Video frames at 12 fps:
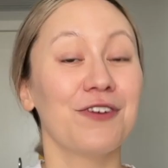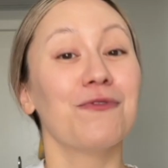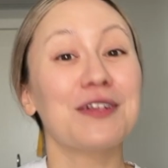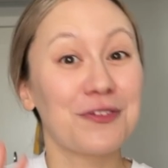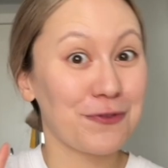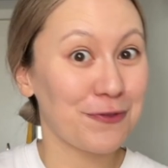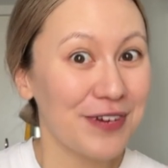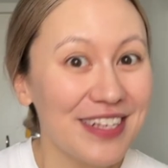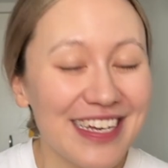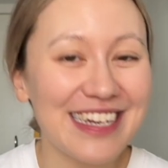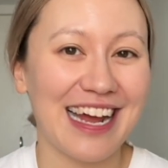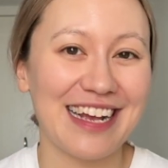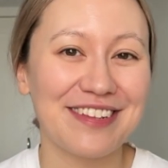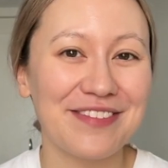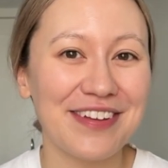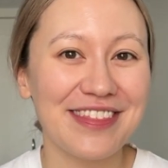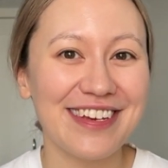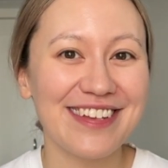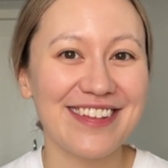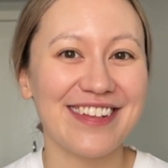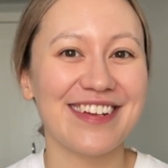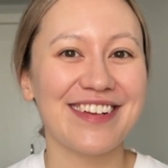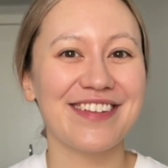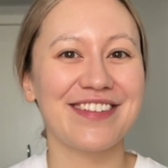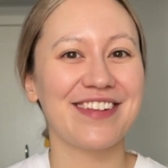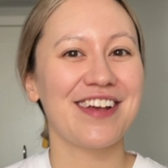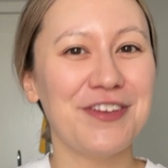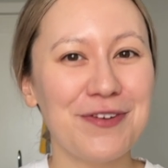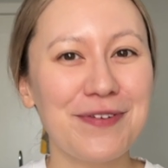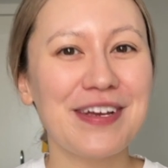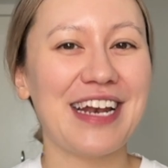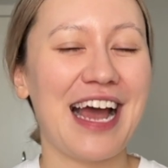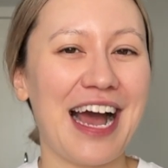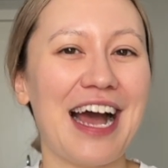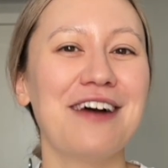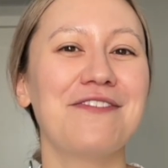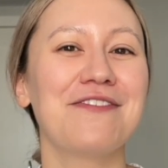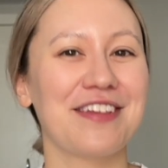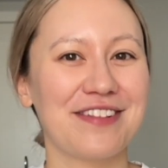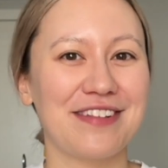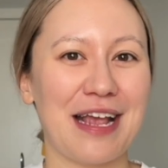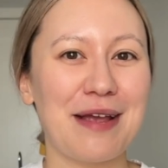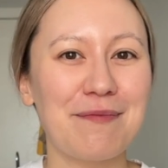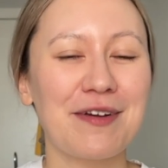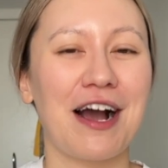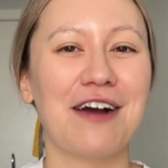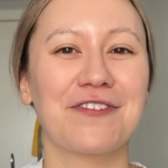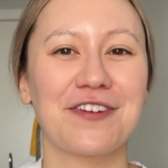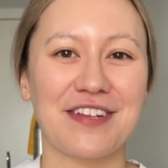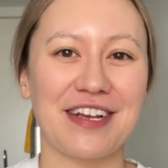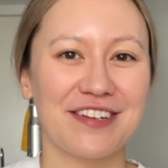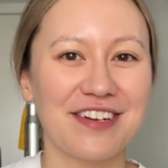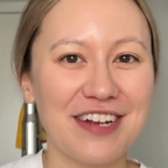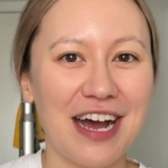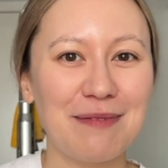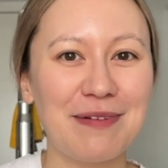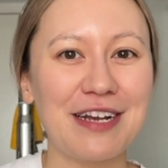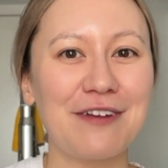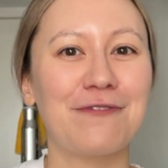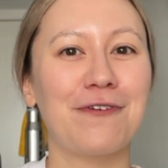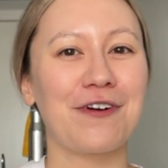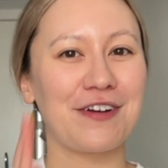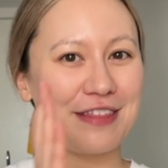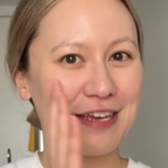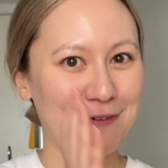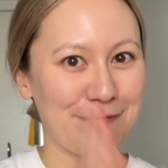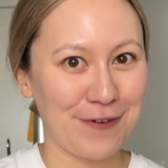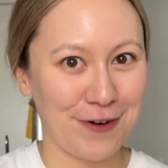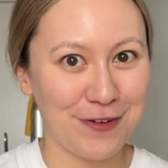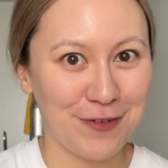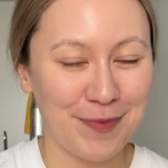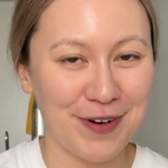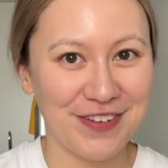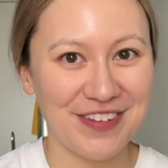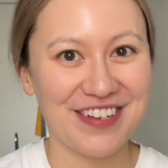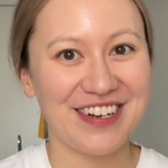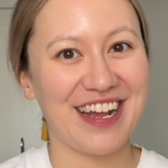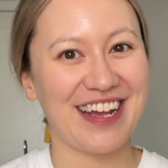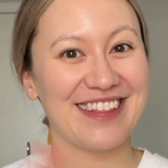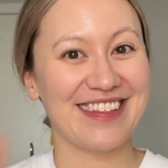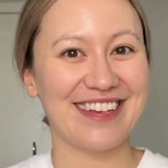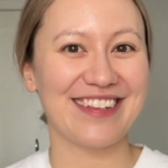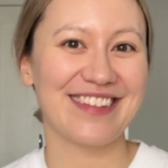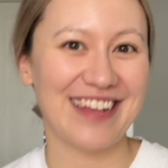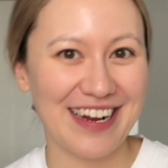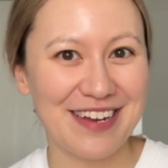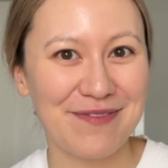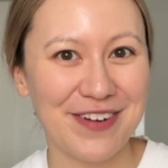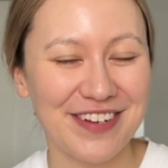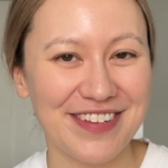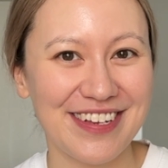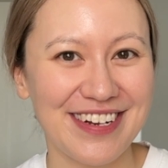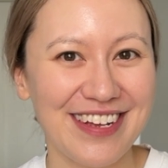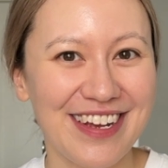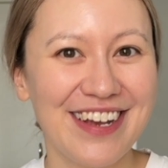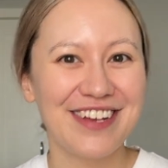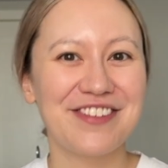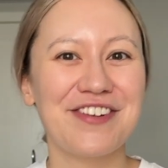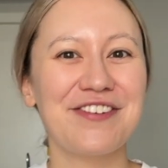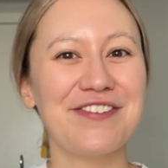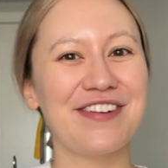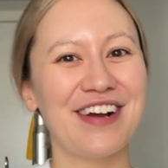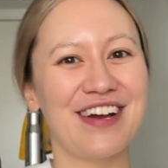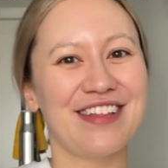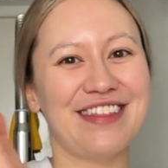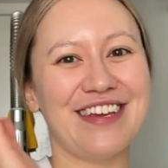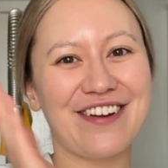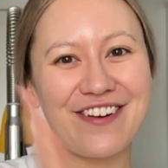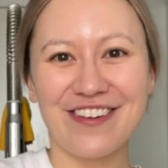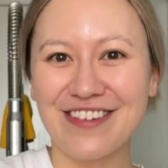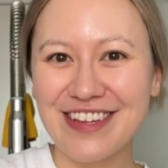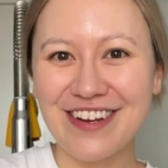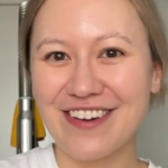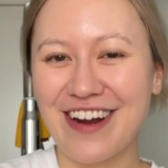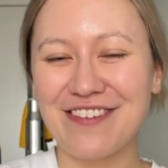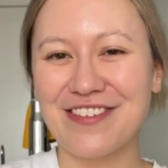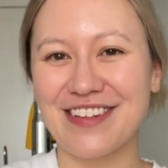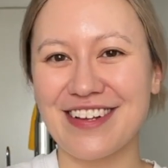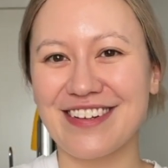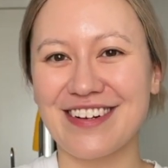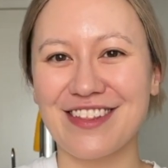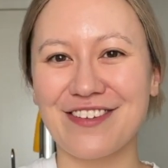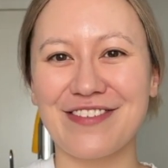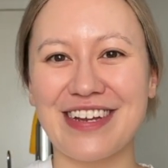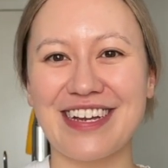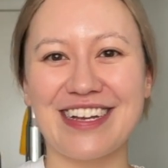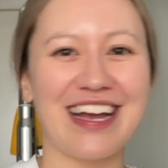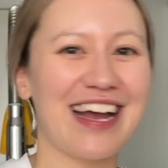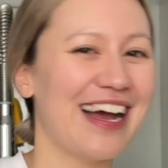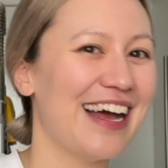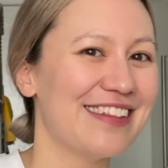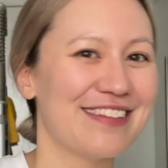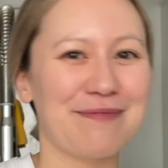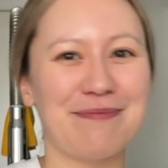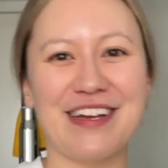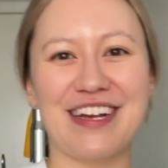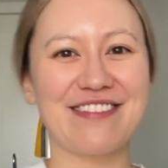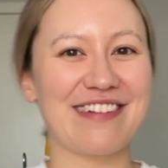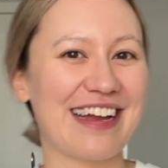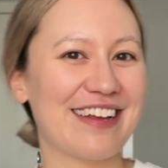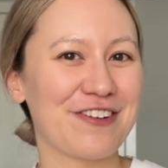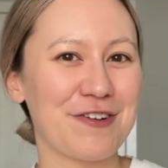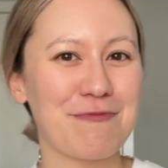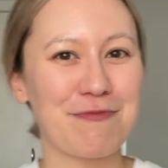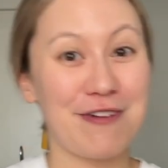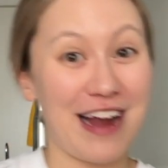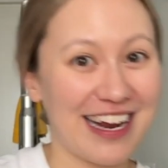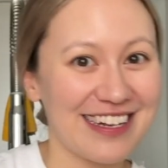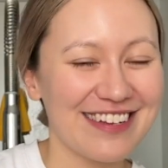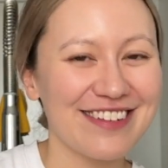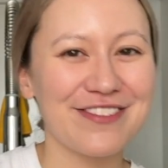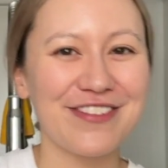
What's really nice about this is you can have the same conversation topic for the first person and the second person. So the earlier conversation in the week ends up being like your practice